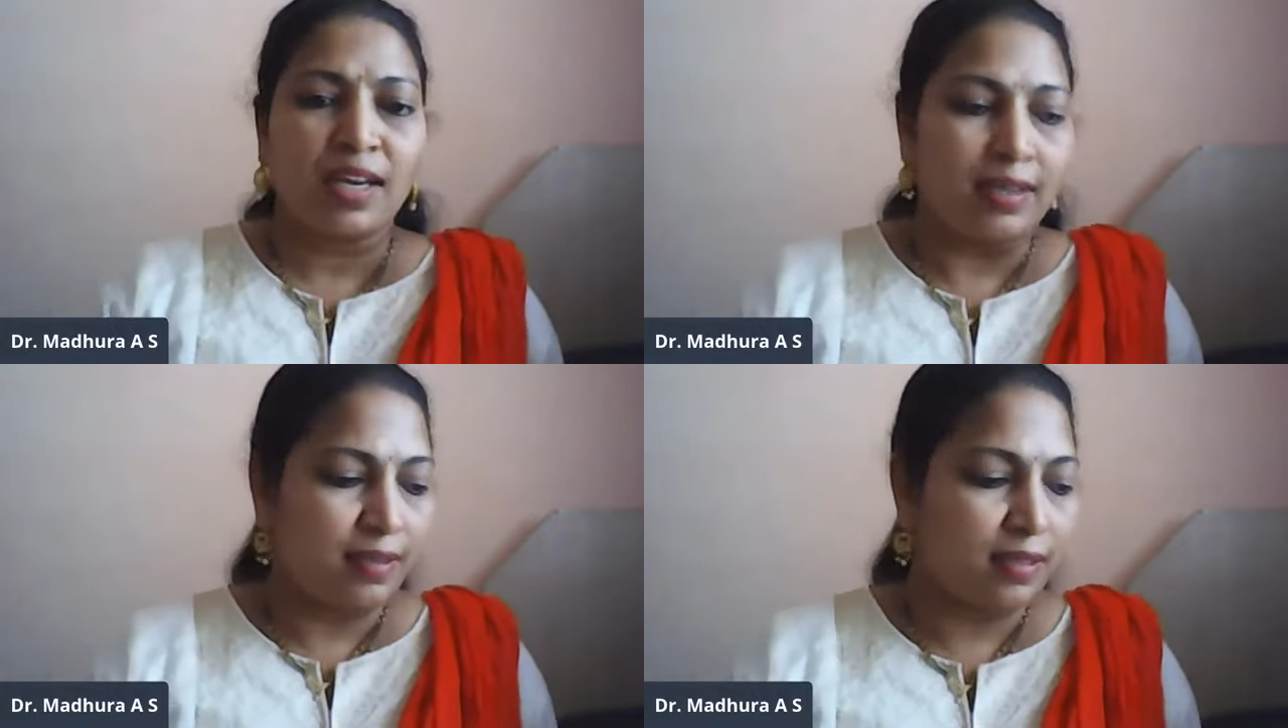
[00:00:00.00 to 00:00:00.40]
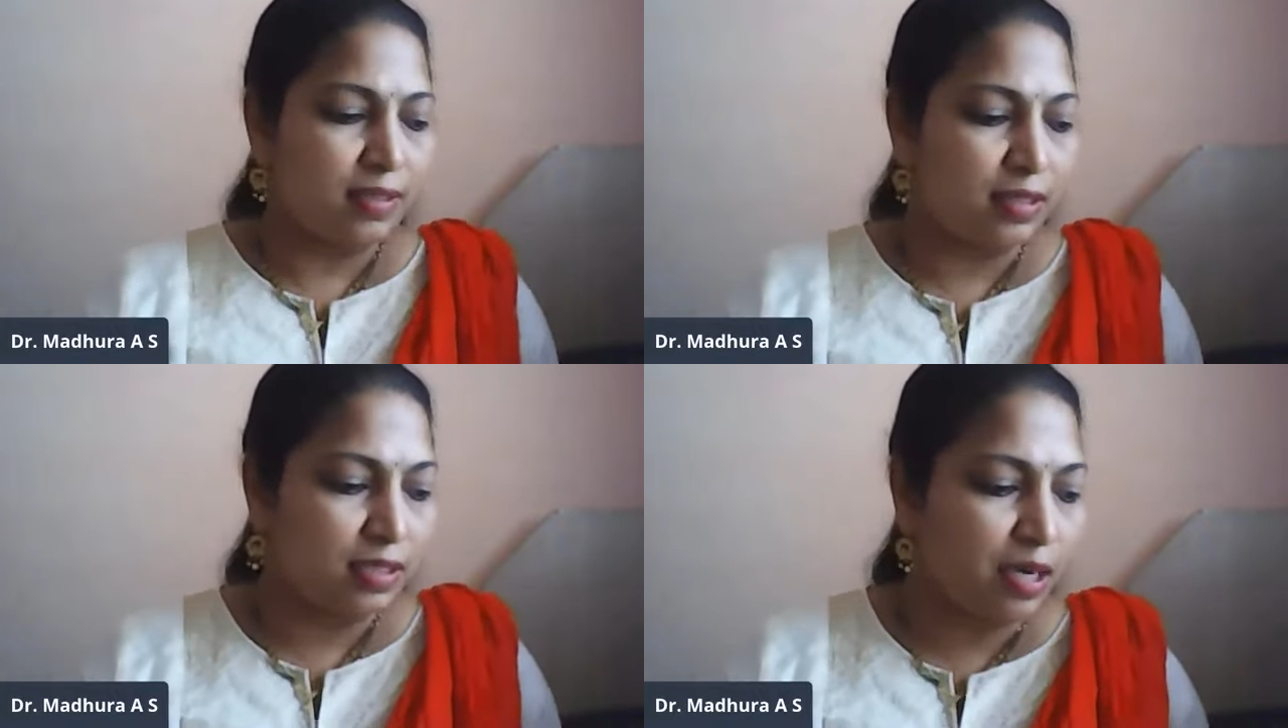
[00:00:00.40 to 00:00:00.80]
And
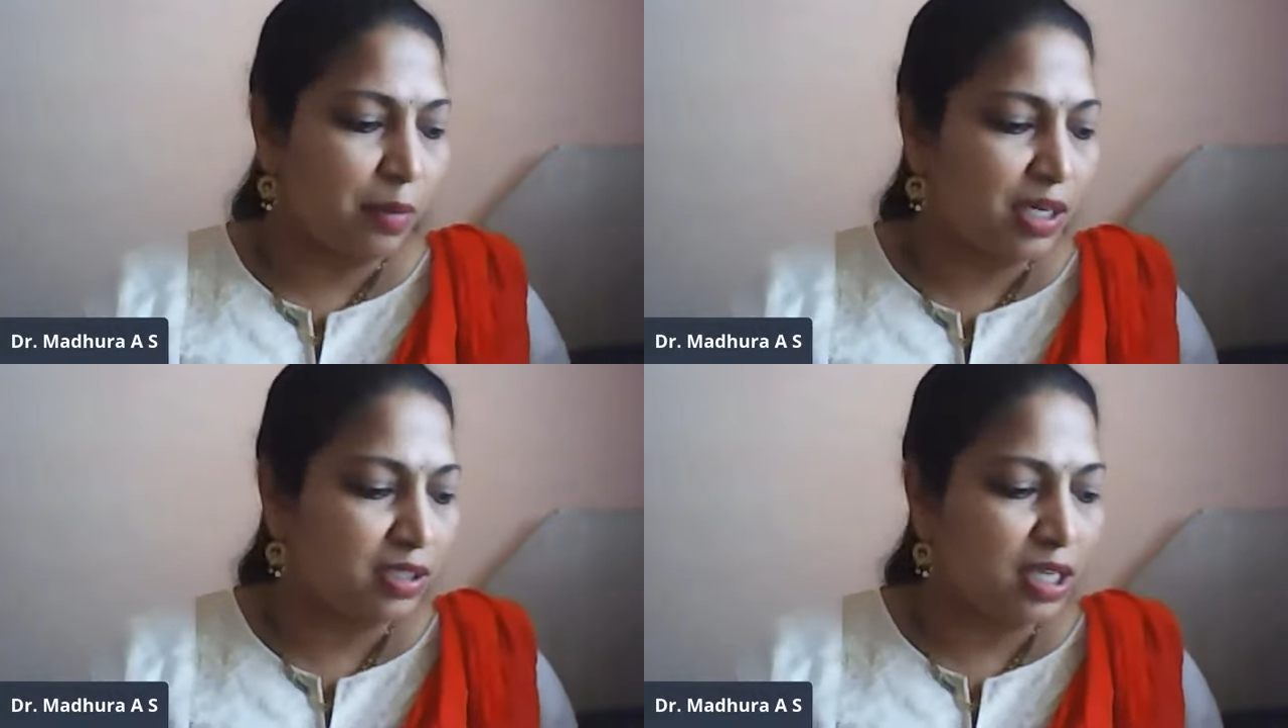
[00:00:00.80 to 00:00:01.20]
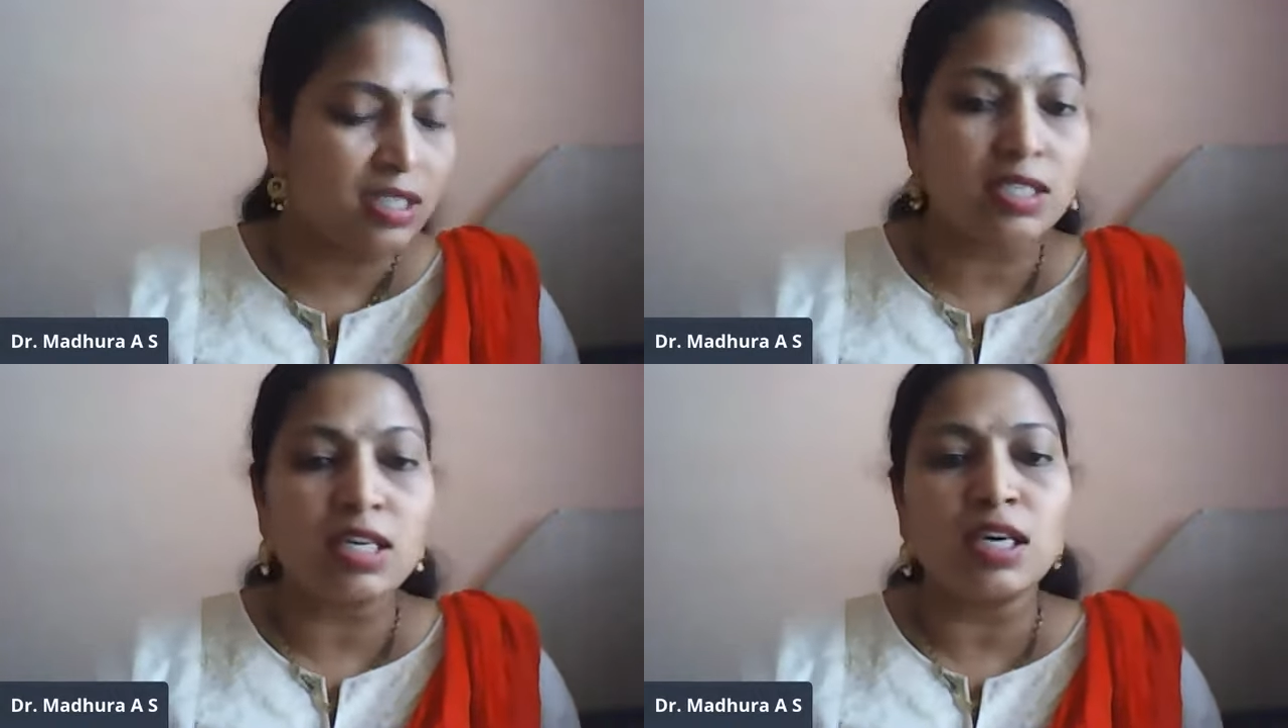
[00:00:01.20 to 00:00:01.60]
Kamala
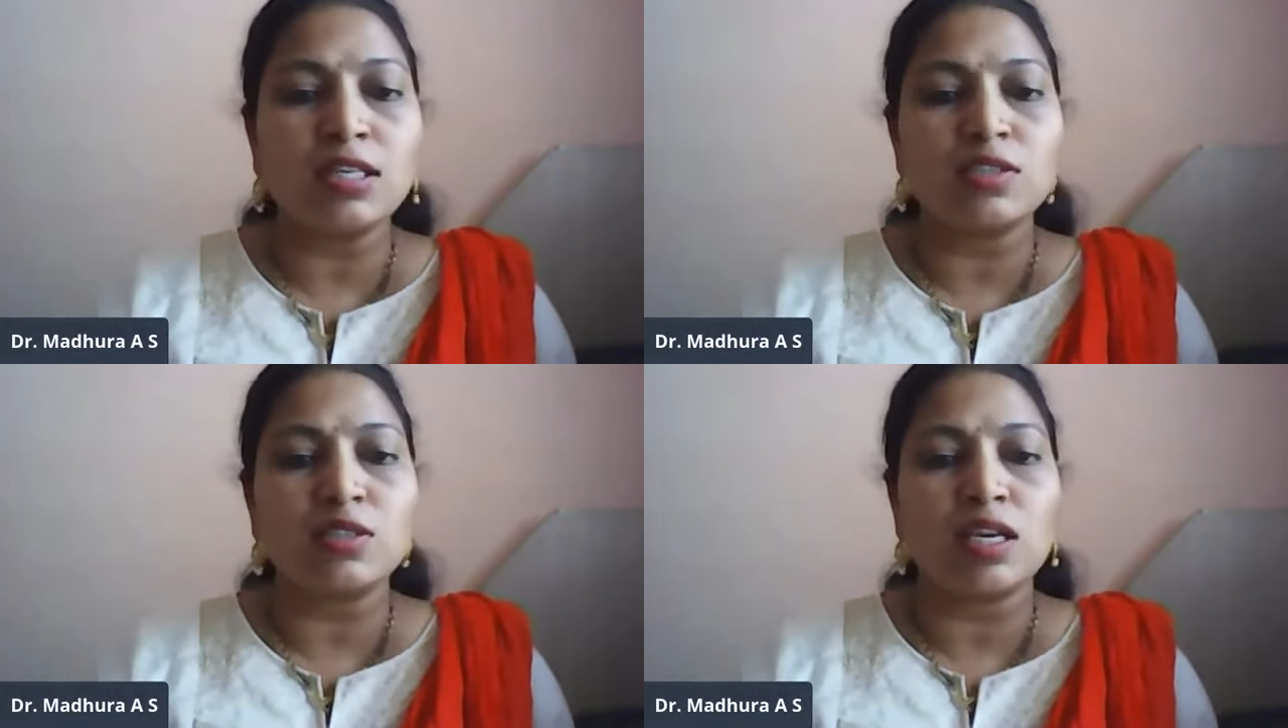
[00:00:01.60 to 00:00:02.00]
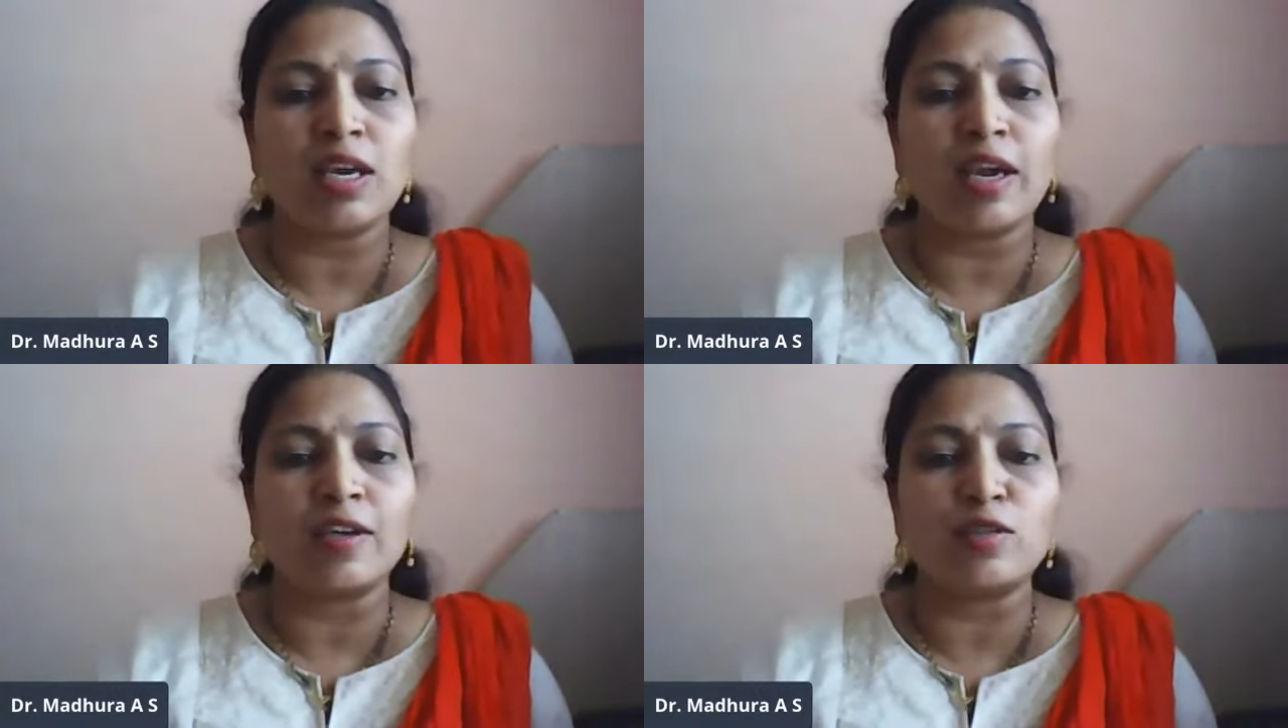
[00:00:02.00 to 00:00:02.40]
Das,
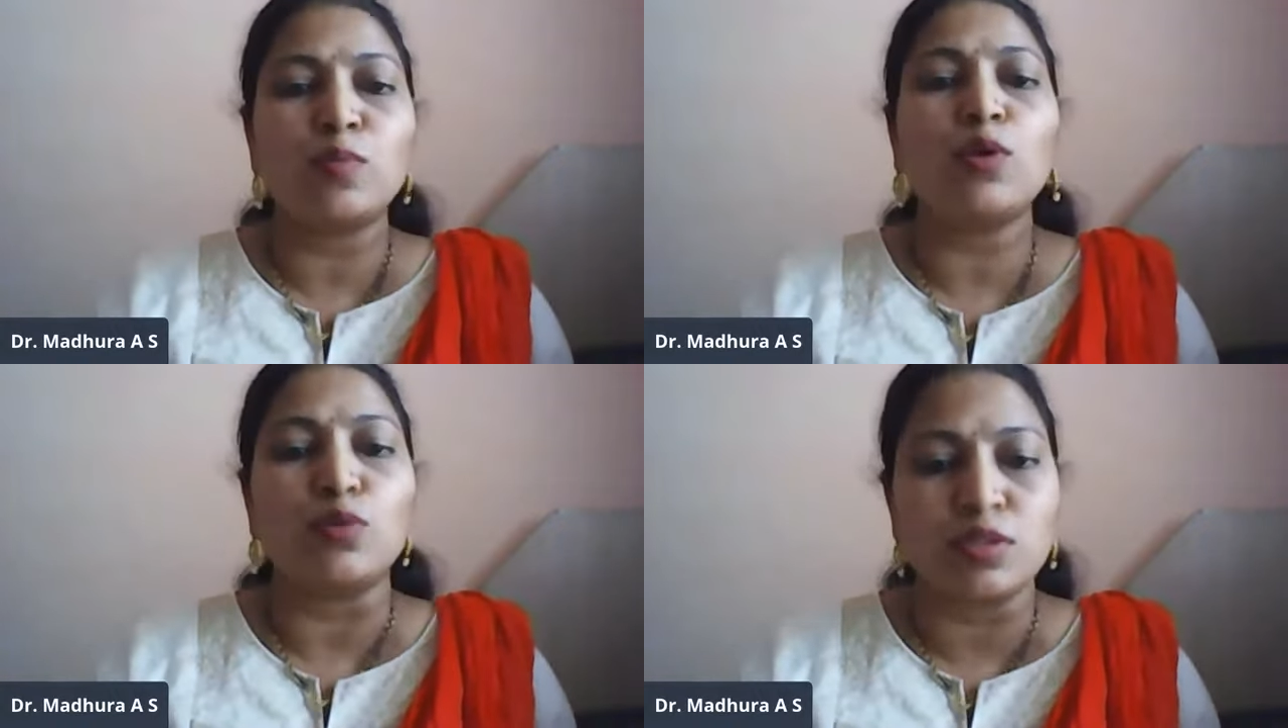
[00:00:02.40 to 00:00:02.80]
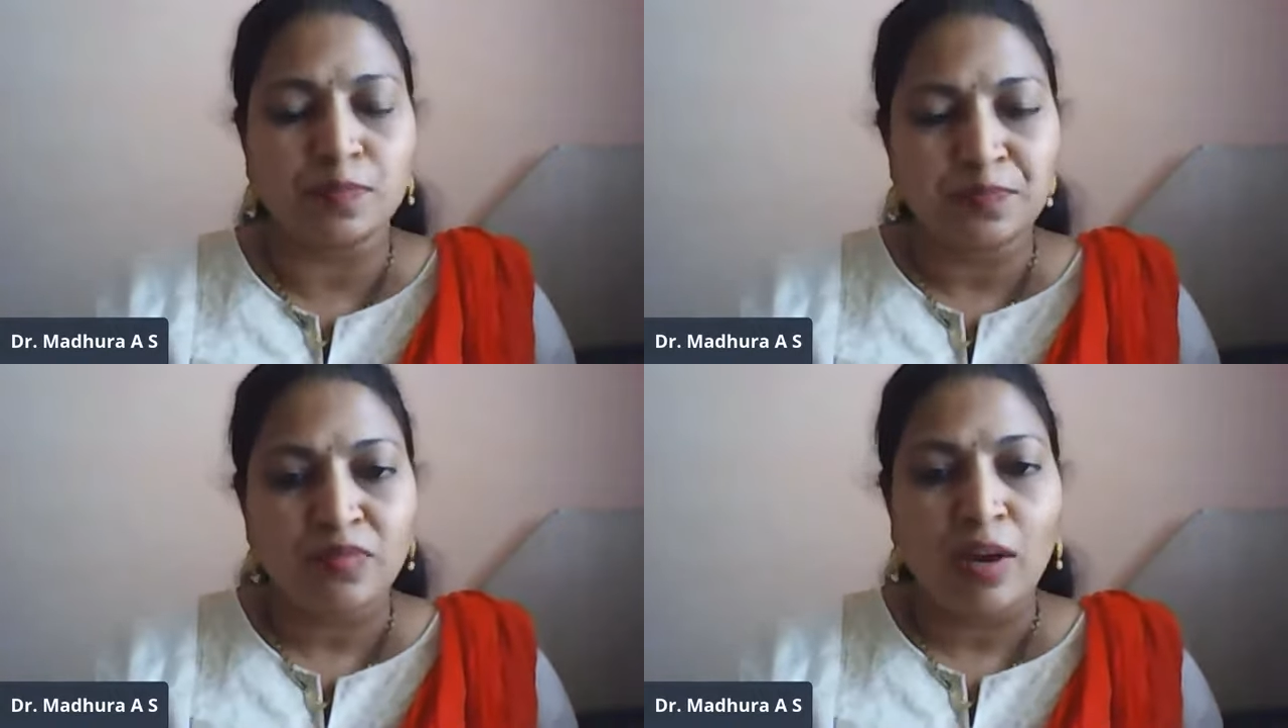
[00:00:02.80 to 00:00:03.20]
she explores